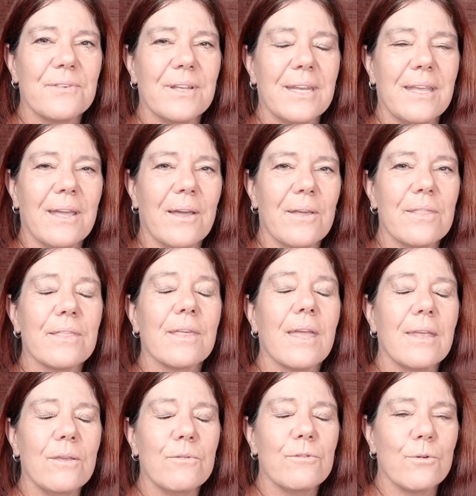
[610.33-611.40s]
video,
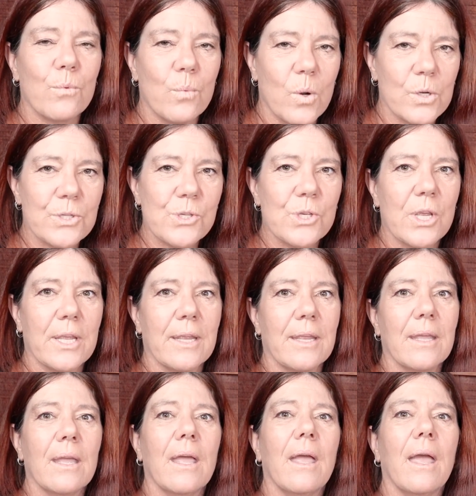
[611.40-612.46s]
thank you for
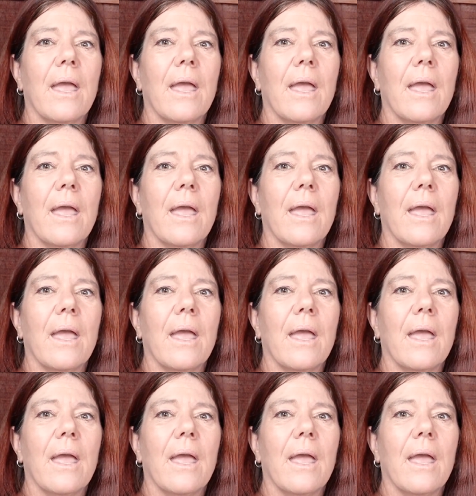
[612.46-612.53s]
watching.